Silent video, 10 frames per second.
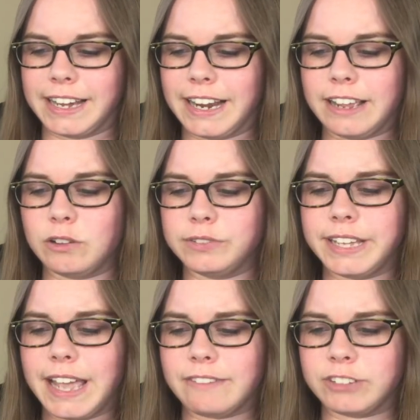I only
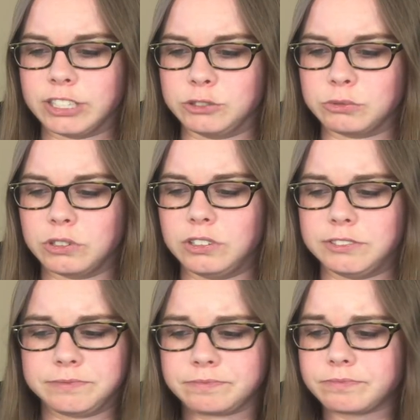have
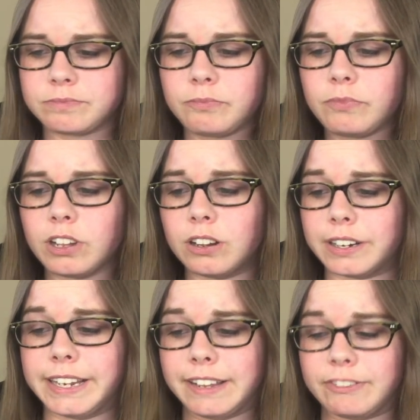control on
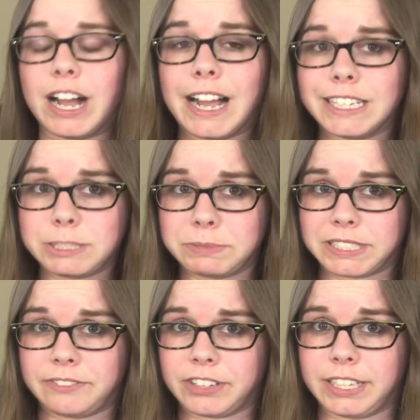if I
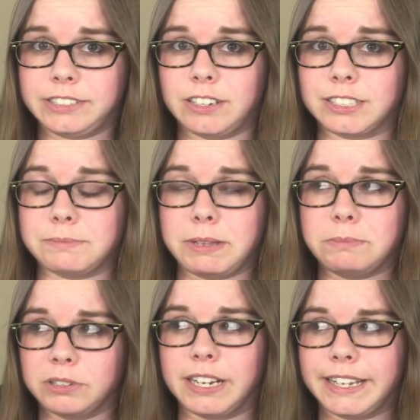specifically talk to
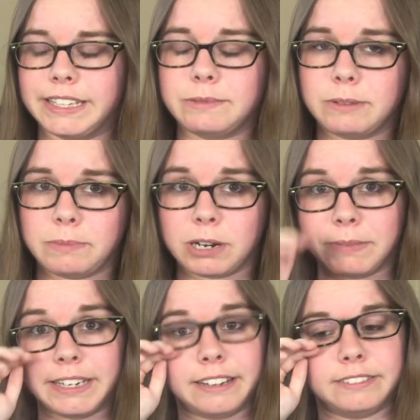people and I get them a part of
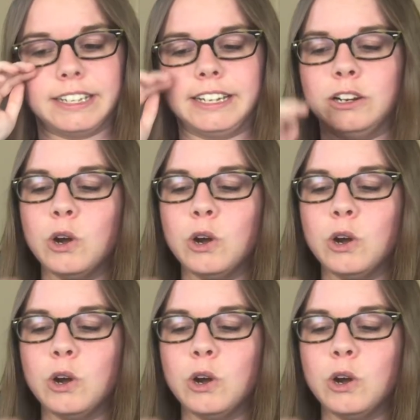my downline,